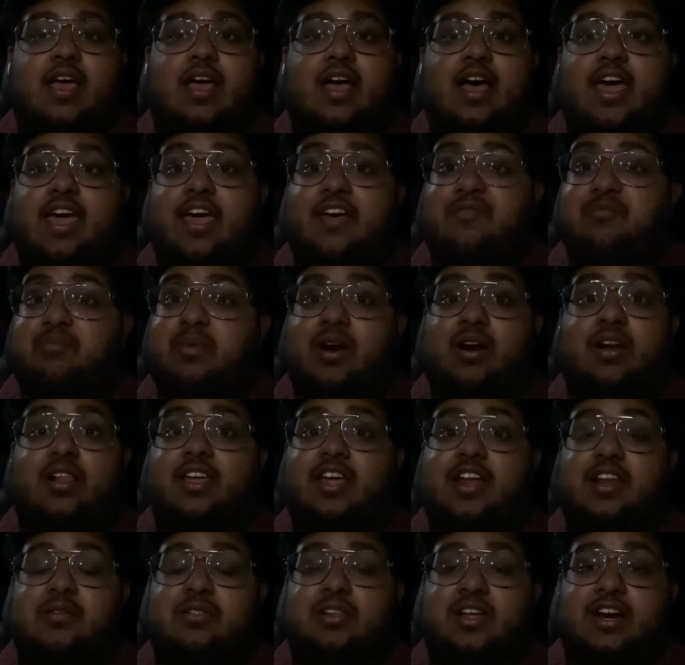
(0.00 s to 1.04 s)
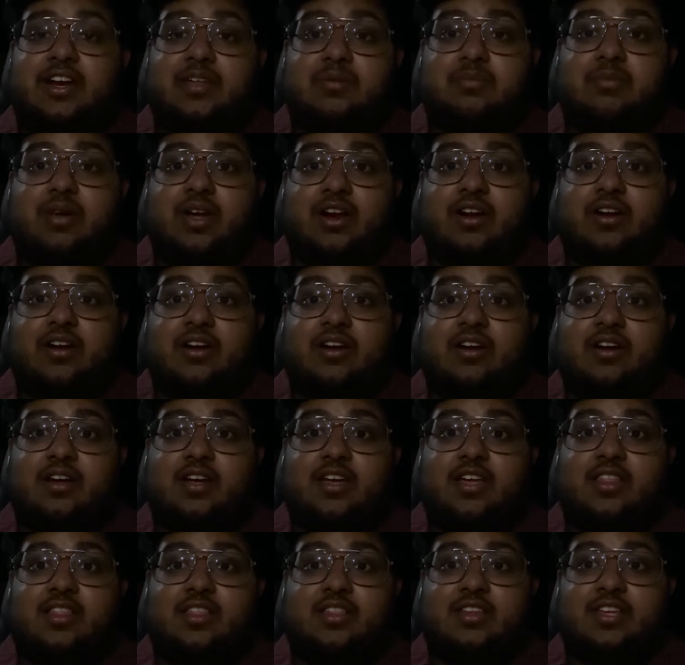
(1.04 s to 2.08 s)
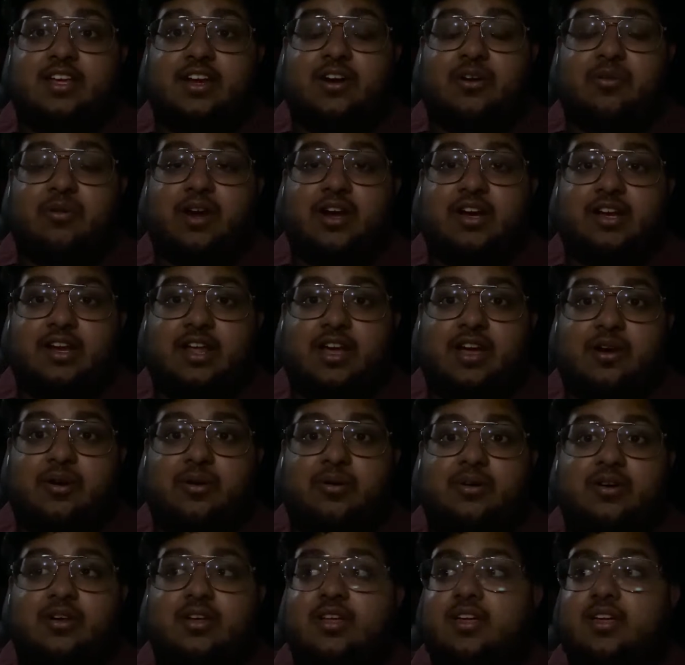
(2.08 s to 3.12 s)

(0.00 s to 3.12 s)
I have barely any lighting in here right now,